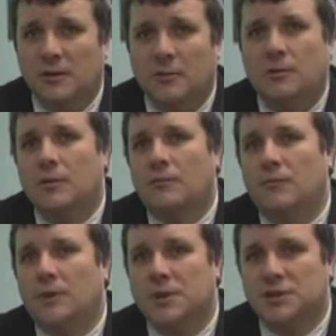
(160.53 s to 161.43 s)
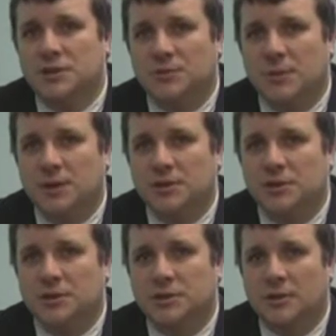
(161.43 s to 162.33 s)
who couldn't reach the
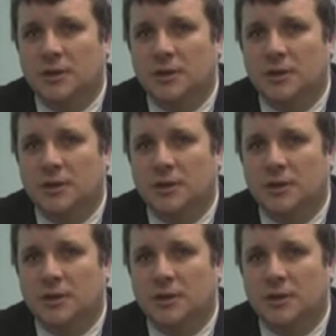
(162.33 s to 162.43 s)
switch.